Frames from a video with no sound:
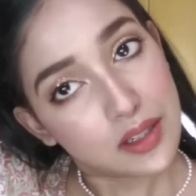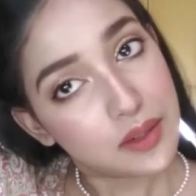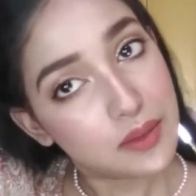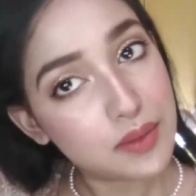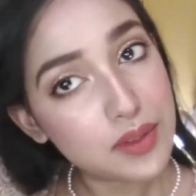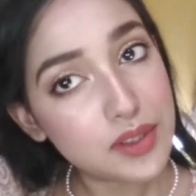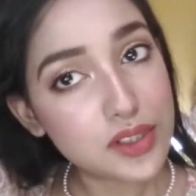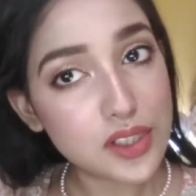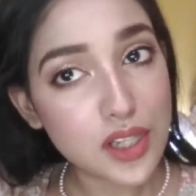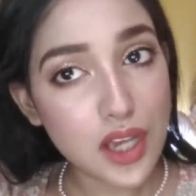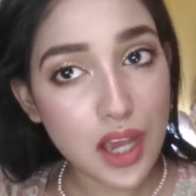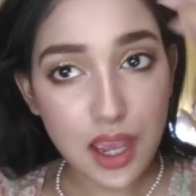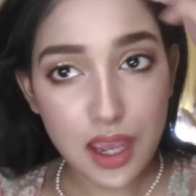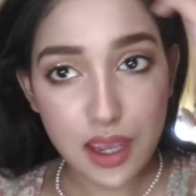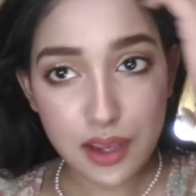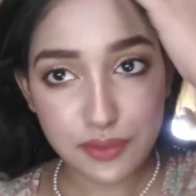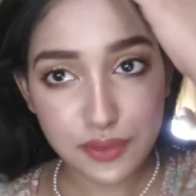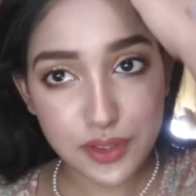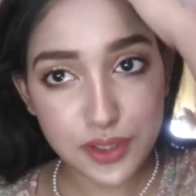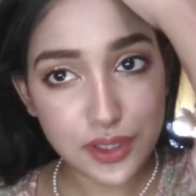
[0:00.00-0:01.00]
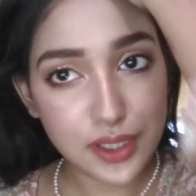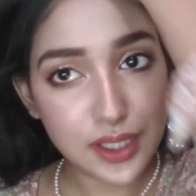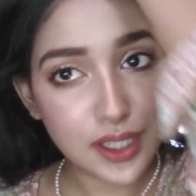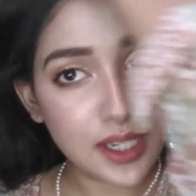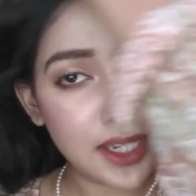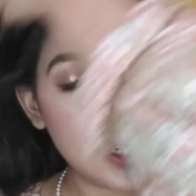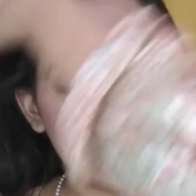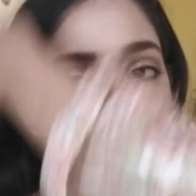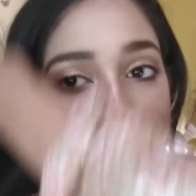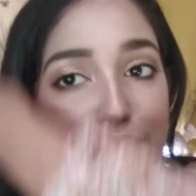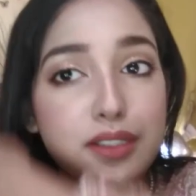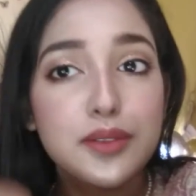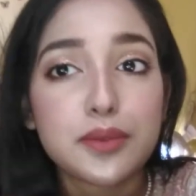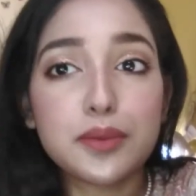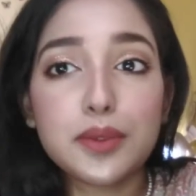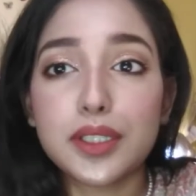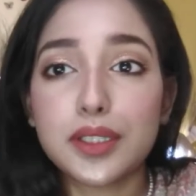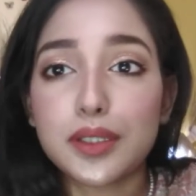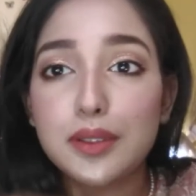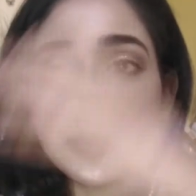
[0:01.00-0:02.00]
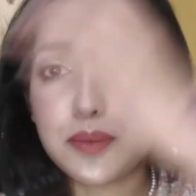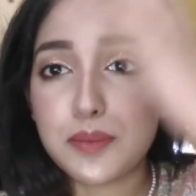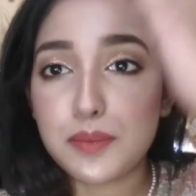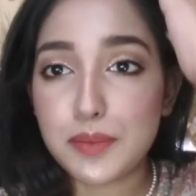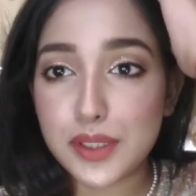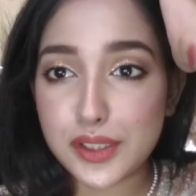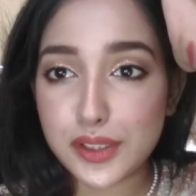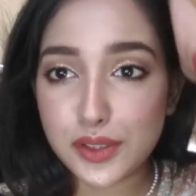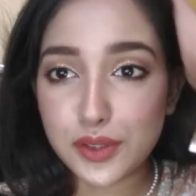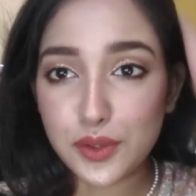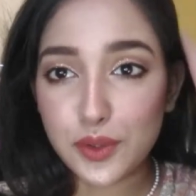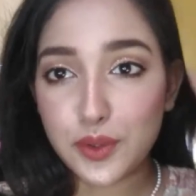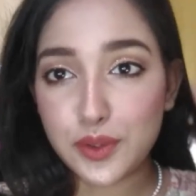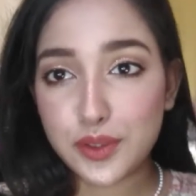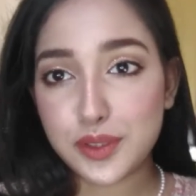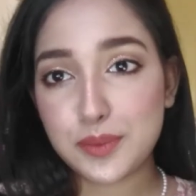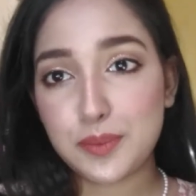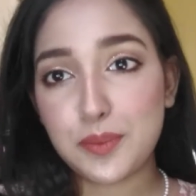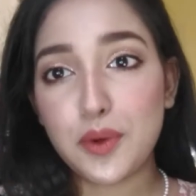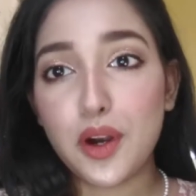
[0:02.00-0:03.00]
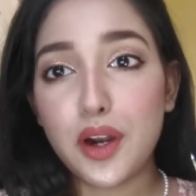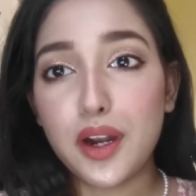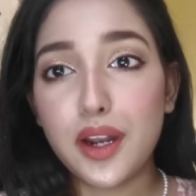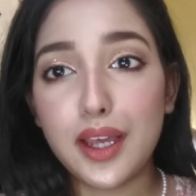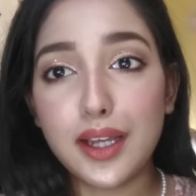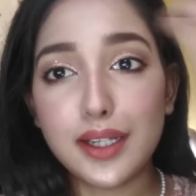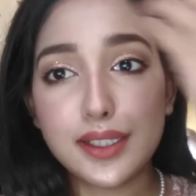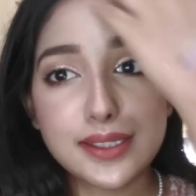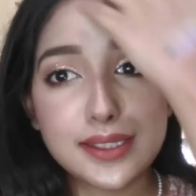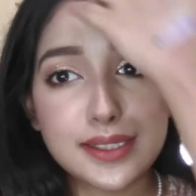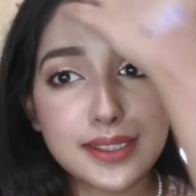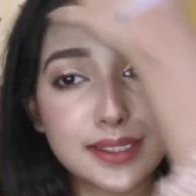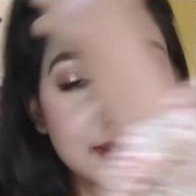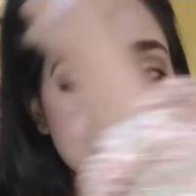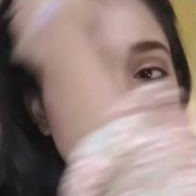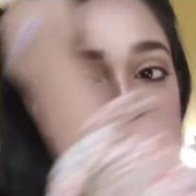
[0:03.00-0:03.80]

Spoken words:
which I have created with Miss Rose products.